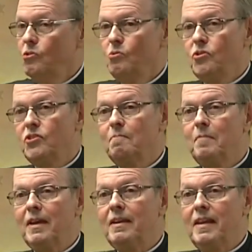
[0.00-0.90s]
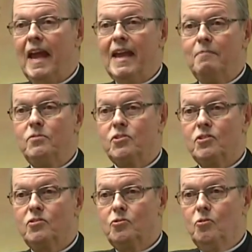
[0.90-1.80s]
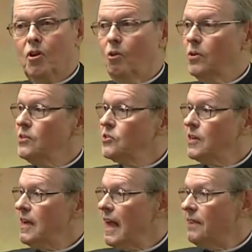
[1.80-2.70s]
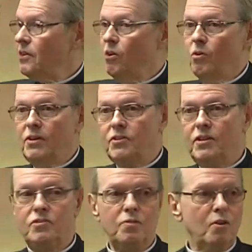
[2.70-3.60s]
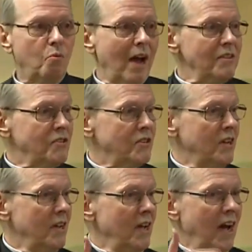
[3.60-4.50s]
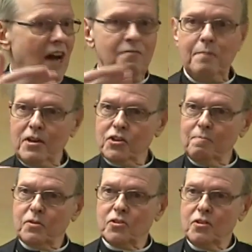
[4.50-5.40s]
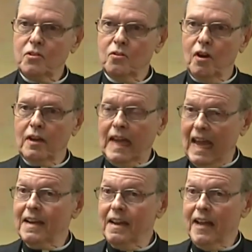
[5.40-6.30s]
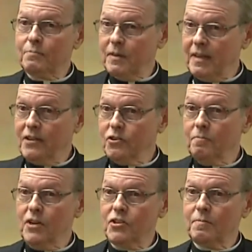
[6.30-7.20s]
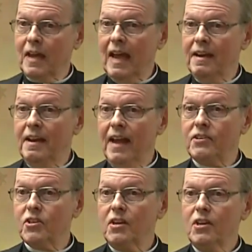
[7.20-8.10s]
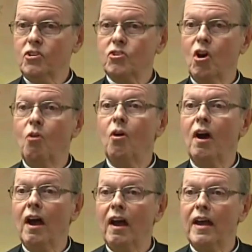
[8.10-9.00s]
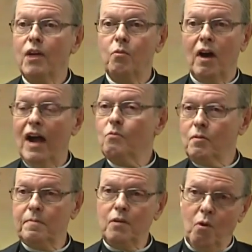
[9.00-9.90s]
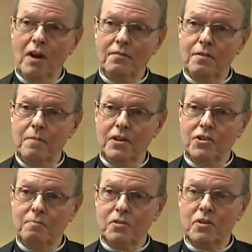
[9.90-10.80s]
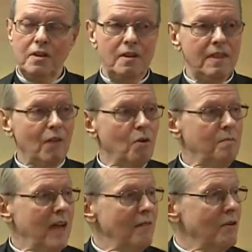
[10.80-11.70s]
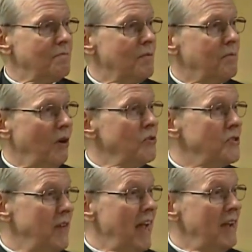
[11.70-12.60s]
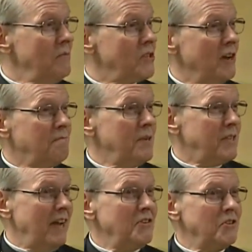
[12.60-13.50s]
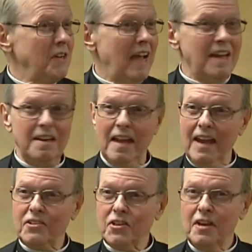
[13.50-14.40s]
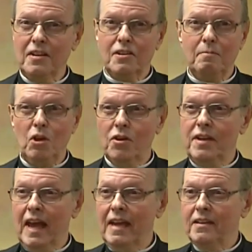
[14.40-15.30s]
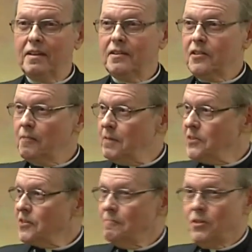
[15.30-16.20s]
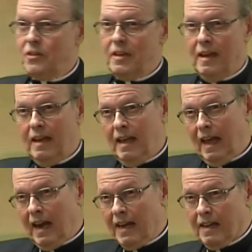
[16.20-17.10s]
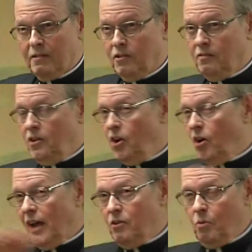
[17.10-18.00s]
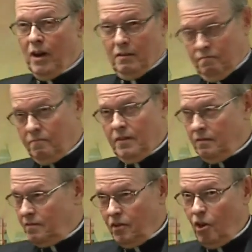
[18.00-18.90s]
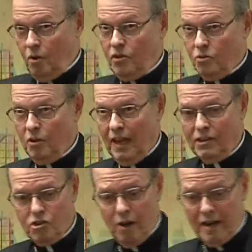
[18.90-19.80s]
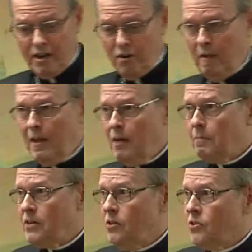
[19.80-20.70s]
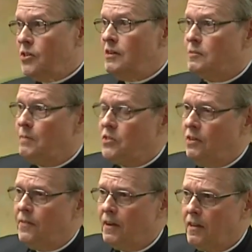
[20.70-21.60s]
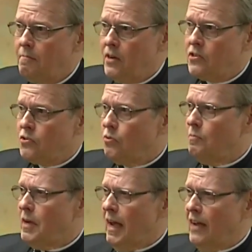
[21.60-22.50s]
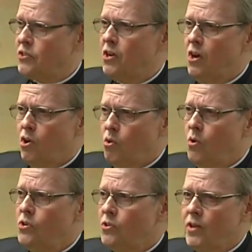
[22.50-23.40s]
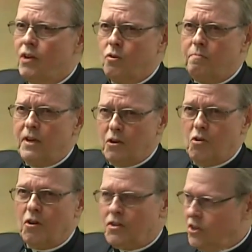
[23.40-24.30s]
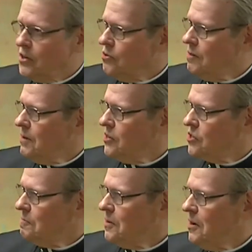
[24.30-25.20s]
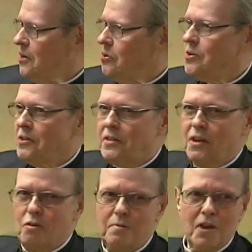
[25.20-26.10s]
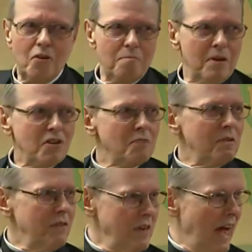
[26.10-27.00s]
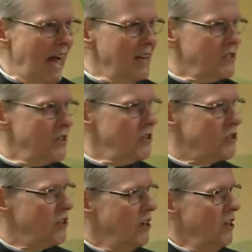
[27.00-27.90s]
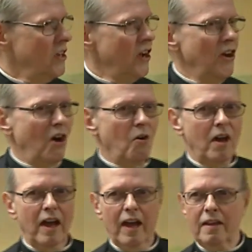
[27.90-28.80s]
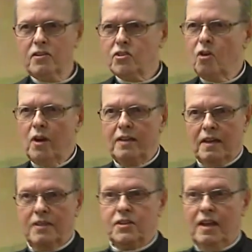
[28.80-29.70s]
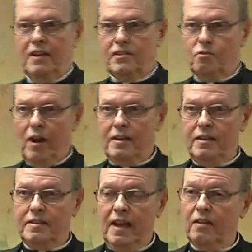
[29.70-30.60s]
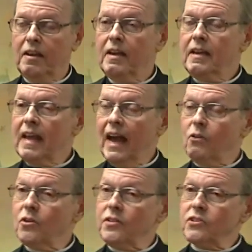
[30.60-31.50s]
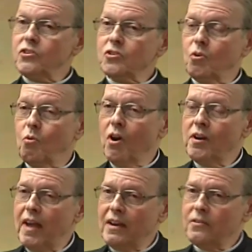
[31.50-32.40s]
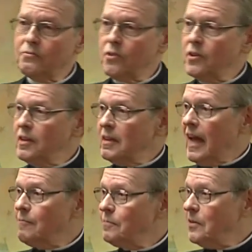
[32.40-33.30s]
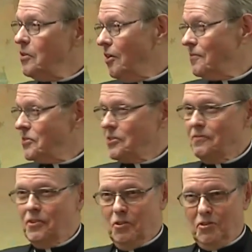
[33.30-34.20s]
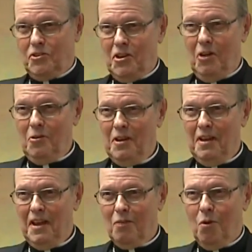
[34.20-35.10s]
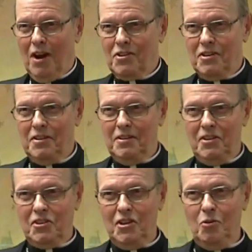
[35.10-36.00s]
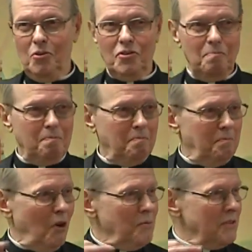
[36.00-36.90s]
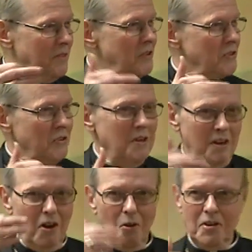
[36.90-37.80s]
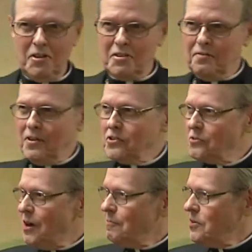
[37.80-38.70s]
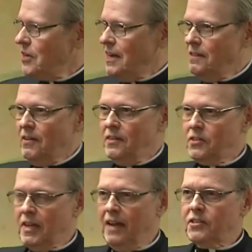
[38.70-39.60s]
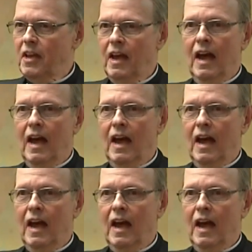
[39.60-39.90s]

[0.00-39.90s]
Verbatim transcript: do submit names to the Holy See at the Holy See's request of bishops uh, candidates, potential bishop candidates. So uh, it, I would be one of the bishops that would be able to propose names of potential candidates to be ordained to the episcopacy. And I can, you know, I don't want to go into a lecture right here, but you'll see specifically bishops will be asked, who would you think would be a good auxiliary bishop? Who do you think would be a good bishop of a diocese? You know, uh, so it does get into great detail. Now, this is coordinated through the, the office of the nuncio in Washington, D.C., who is the Pope's official, Holy See's official representative in the States.